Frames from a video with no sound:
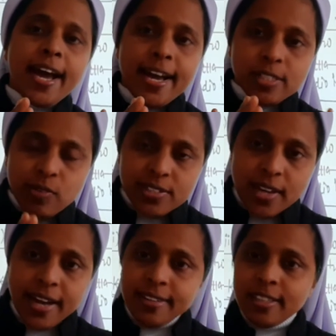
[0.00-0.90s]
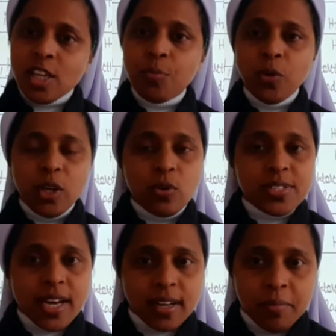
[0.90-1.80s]
as well as the hydrogen
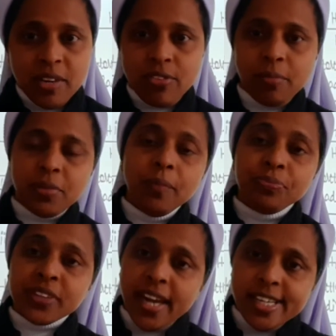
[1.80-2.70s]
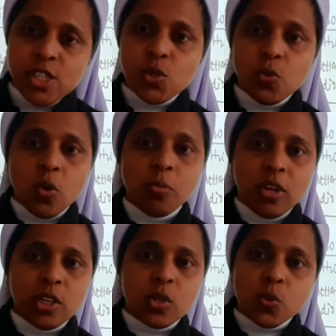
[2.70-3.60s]
molecules are coming from the H2O
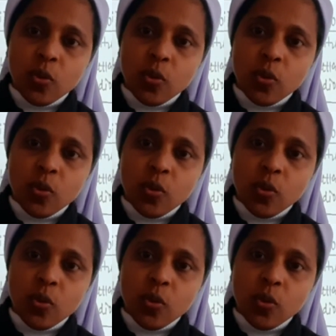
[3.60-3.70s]
molecules,